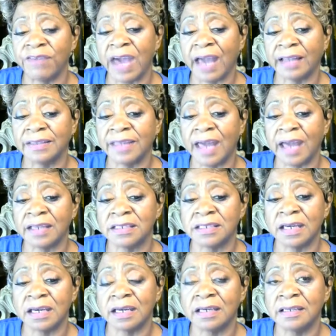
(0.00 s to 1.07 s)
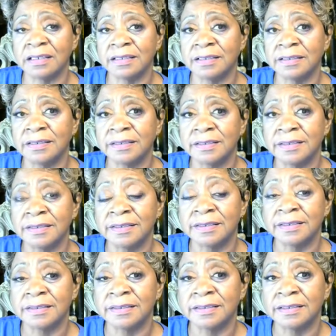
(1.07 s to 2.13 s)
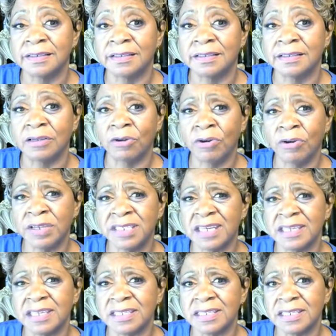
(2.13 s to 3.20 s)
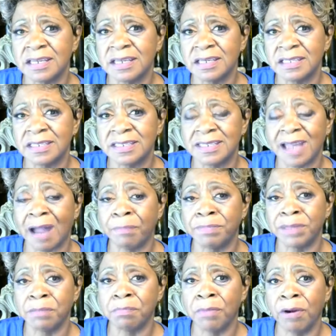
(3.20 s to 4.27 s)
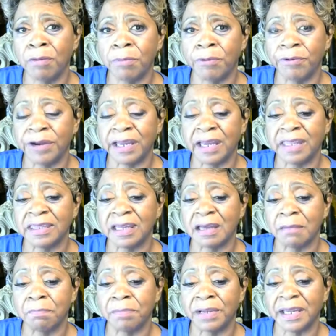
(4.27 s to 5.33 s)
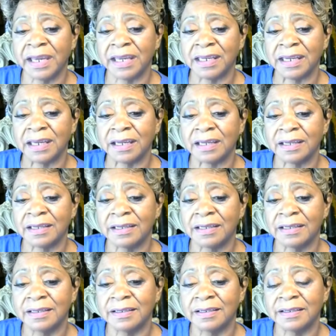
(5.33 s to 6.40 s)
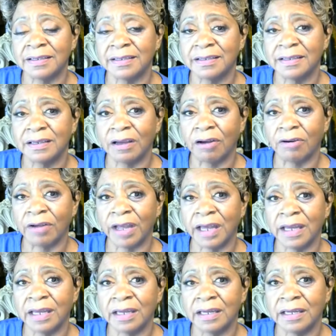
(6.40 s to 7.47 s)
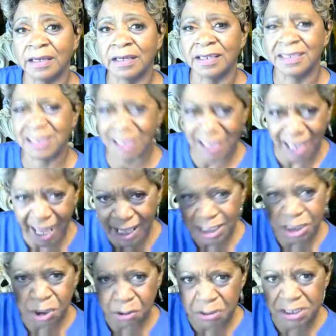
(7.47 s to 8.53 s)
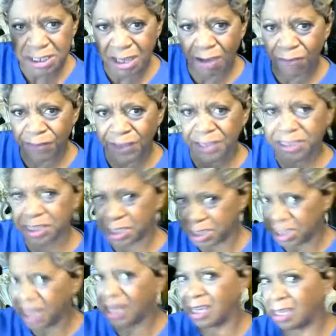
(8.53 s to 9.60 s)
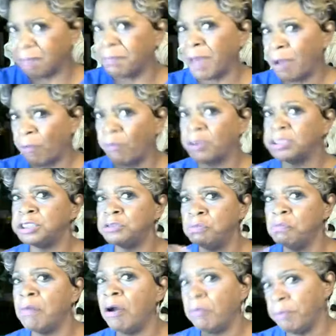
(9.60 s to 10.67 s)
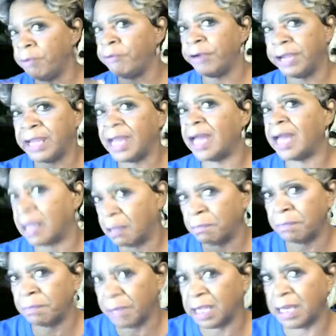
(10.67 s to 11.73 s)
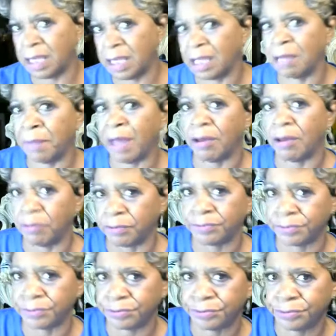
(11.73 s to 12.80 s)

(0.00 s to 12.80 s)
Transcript: in, the fact that uh, the Lord says, stop the murmuring and the complaining. Okay? Delight yourself into thinking about what you murmuring and complaining about.